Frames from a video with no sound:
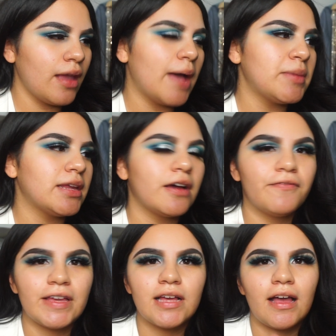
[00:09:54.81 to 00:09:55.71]
I mean,
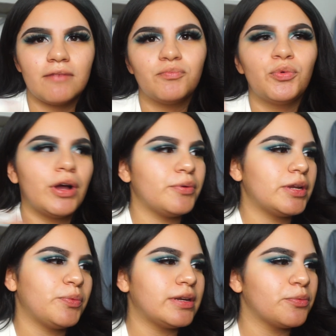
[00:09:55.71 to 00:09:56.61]
I
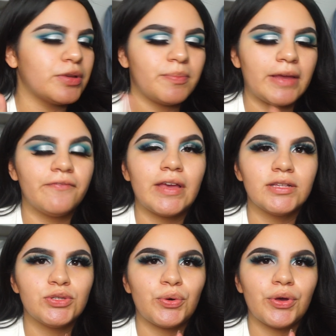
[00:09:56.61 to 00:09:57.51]
already went in with my
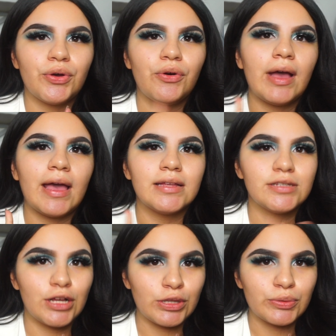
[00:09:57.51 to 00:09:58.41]
face oil and
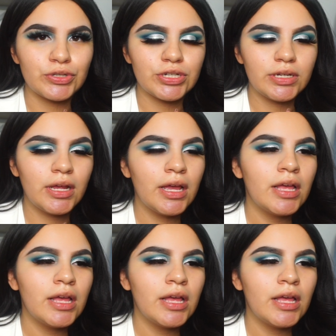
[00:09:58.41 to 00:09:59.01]
a lotion.